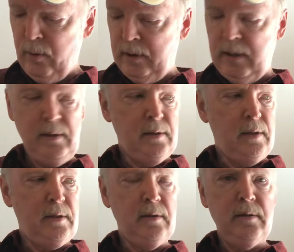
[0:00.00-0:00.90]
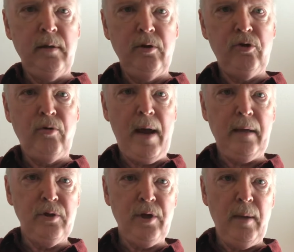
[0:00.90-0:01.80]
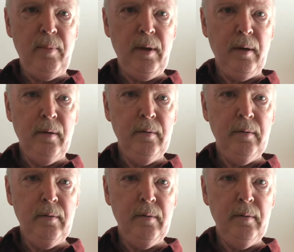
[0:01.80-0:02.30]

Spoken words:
it is this little triangle shape here,